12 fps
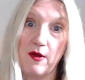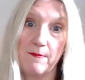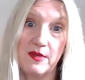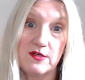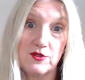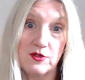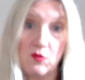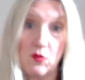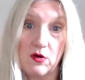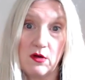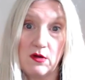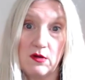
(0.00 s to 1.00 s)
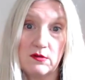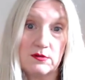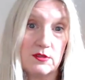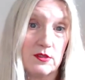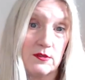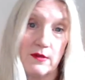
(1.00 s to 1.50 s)
Into the
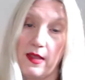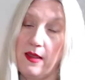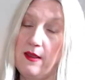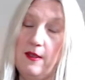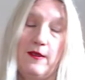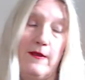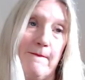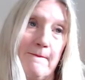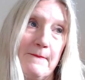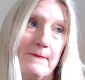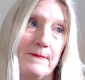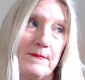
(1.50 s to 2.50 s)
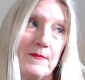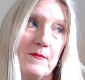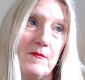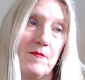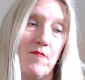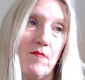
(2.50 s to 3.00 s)
World, a
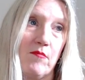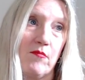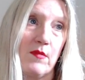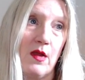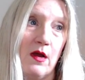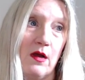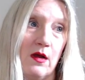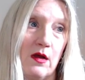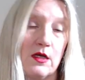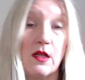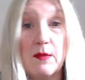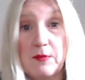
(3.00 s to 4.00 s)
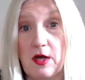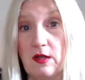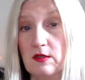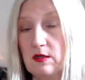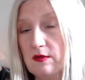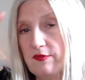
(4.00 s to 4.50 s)
uh, club
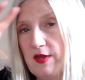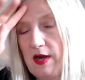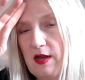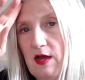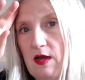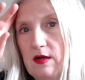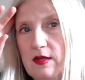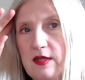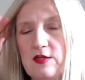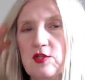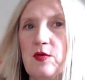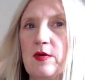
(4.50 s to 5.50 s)
color that I got in twenty